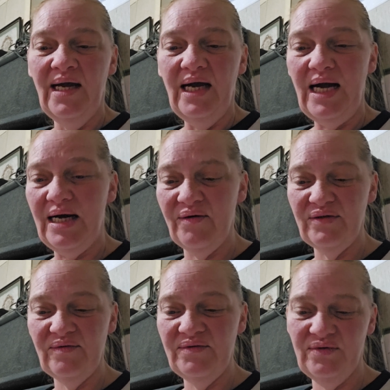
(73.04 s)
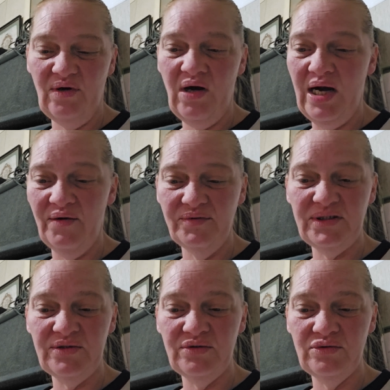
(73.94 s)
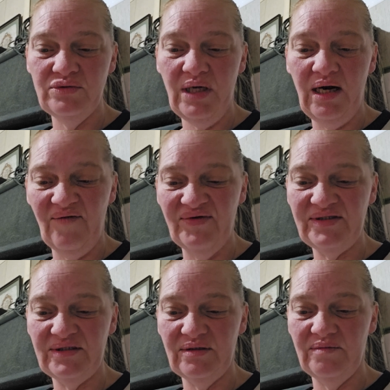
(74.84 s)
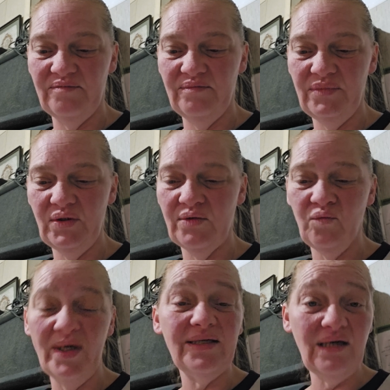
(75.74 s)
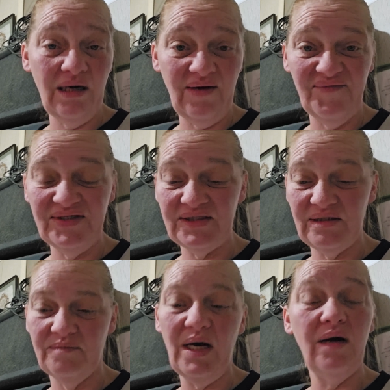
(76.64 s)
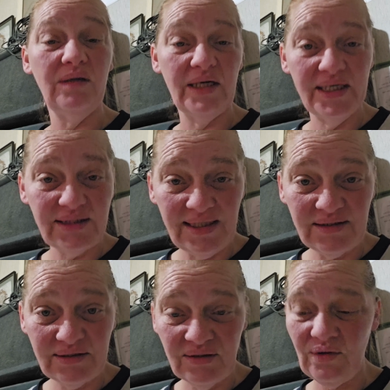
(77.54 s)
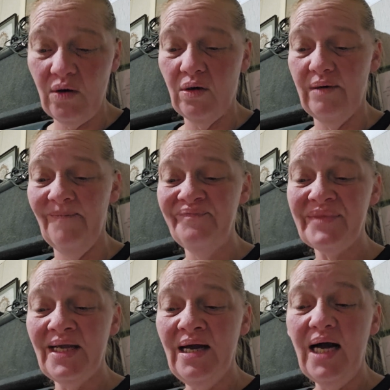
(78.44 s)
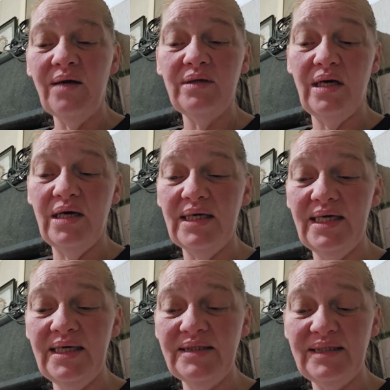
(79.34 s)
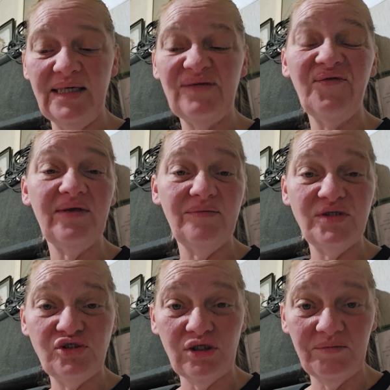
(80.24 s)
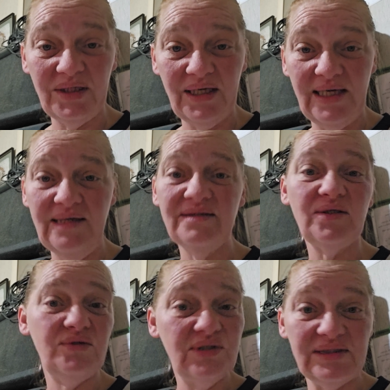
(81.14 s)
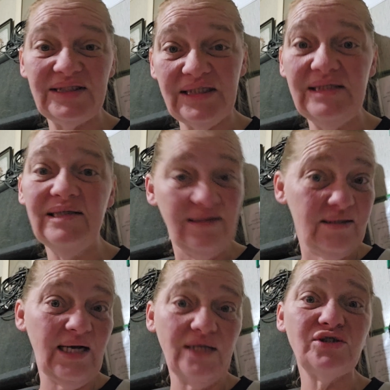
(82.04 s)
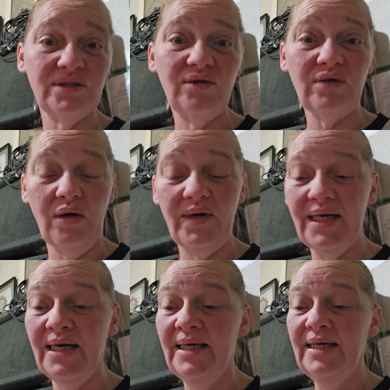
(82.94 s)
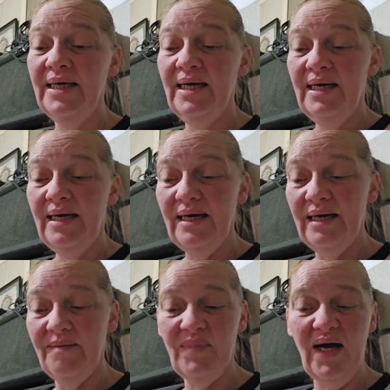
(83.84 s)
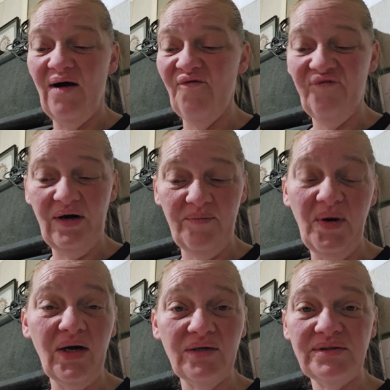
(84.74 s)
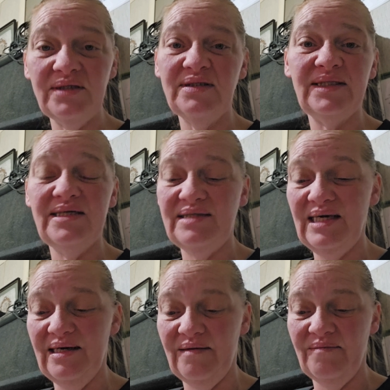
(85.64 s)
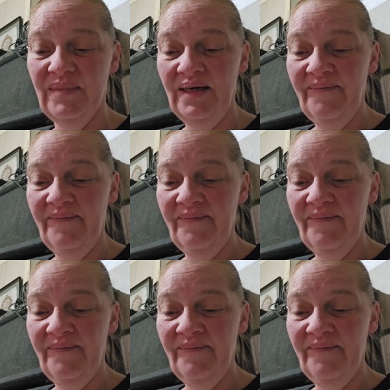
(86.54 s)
how to harvest them, or when to harvest them, how long it takes to grow them, how long it takes for them to germinate, so you can see that they're actually growing, how far apart to seed them.